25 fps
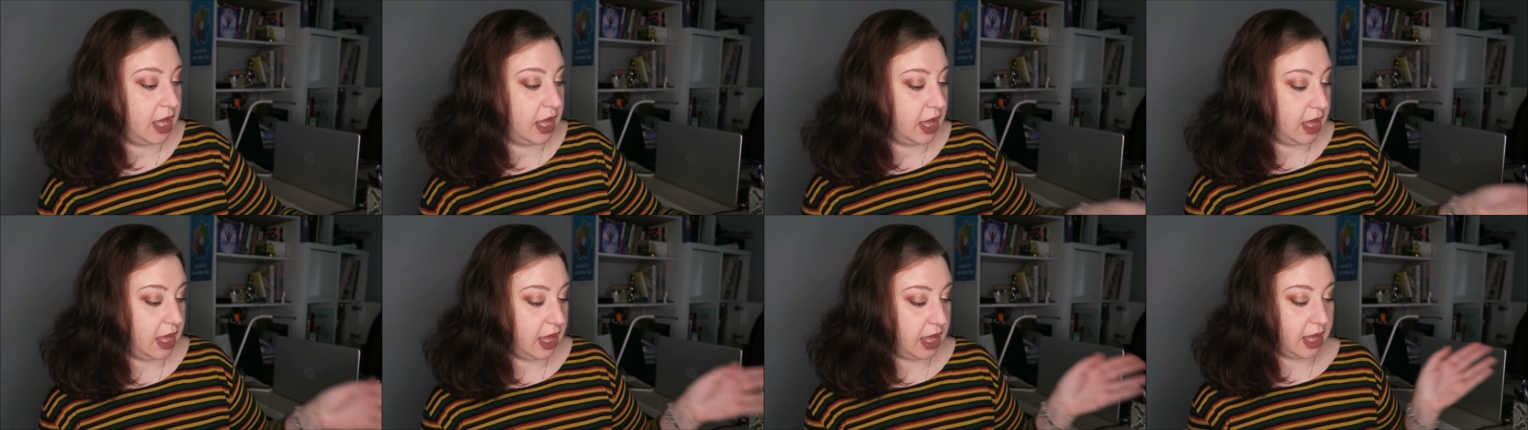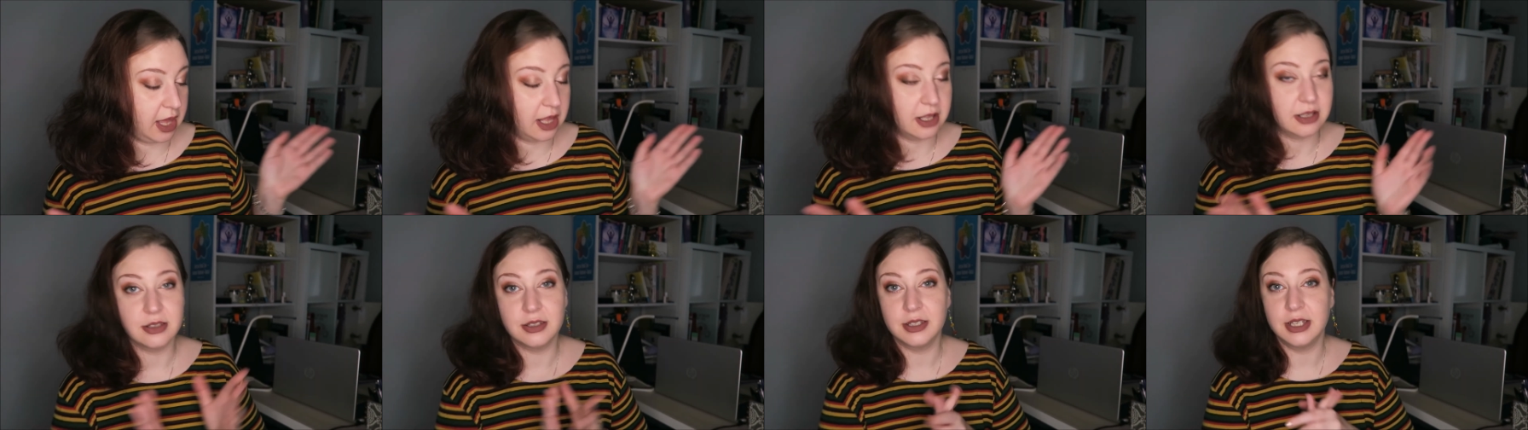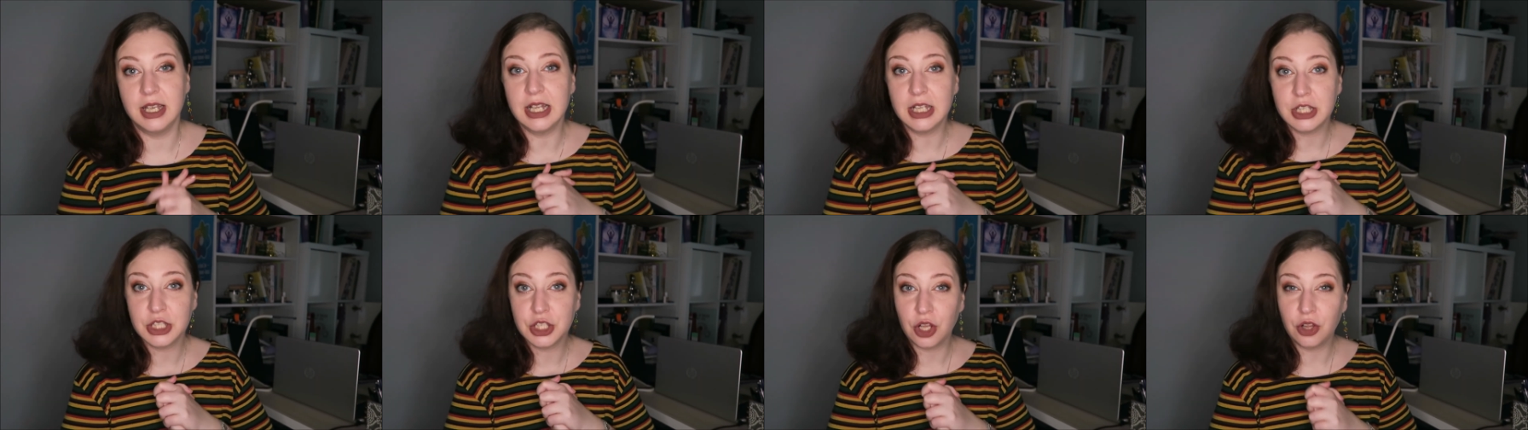
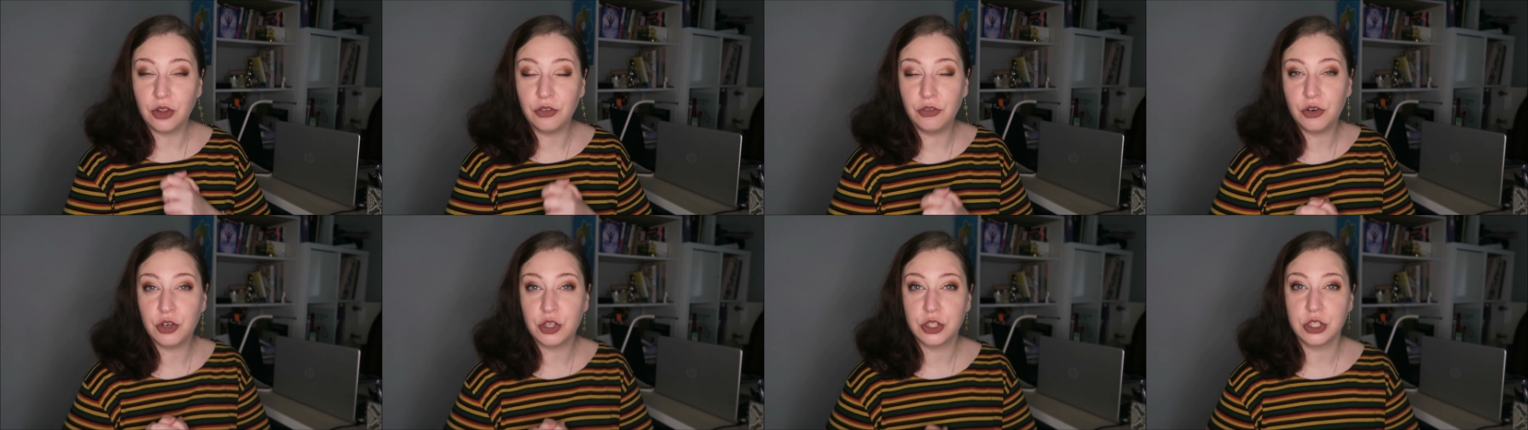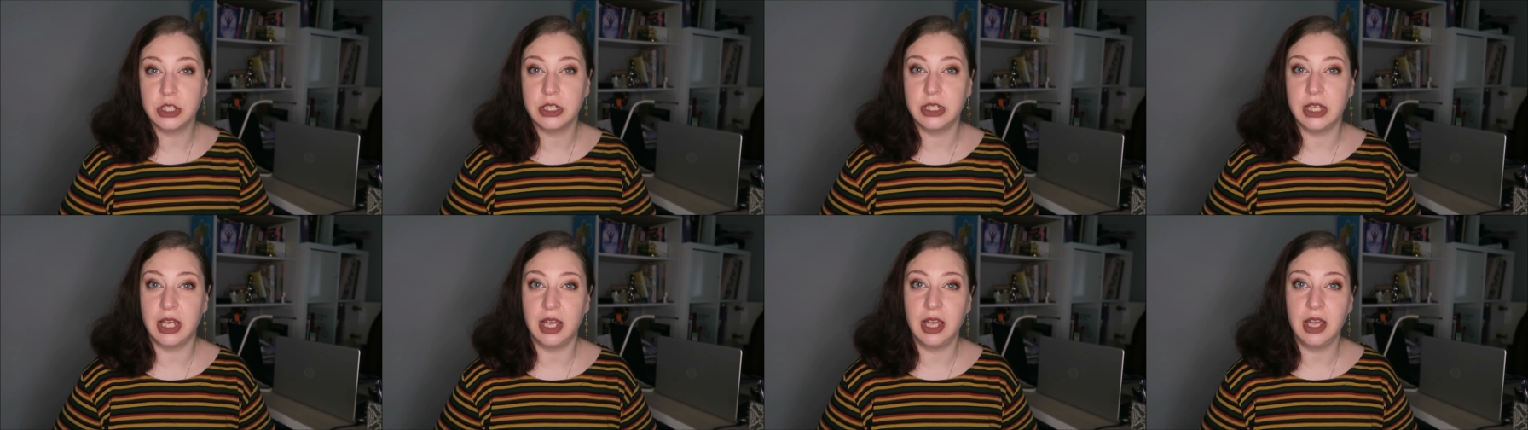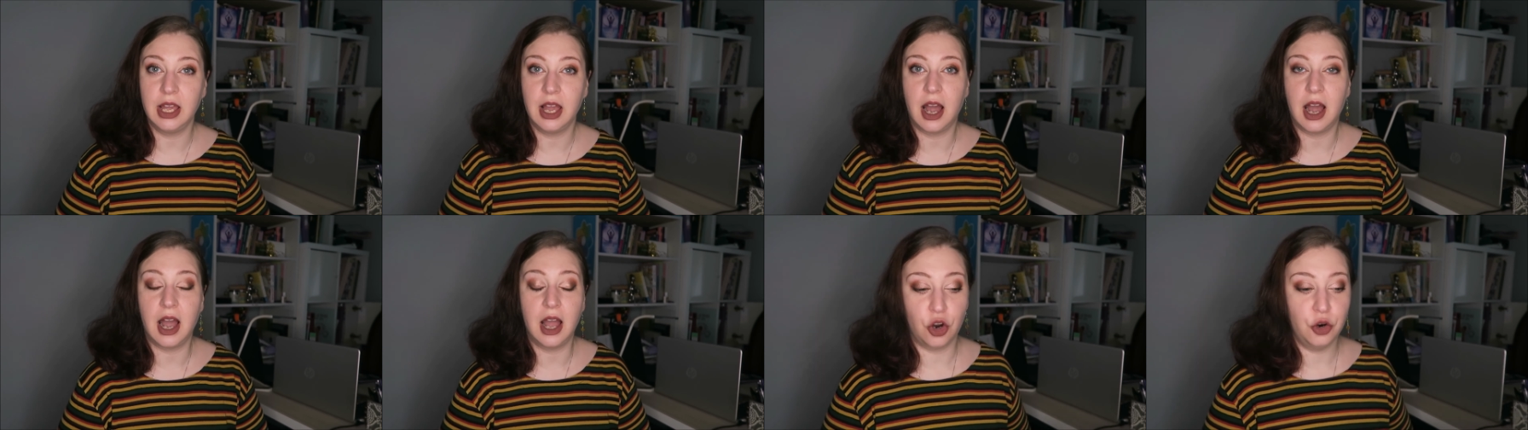That's all for today. I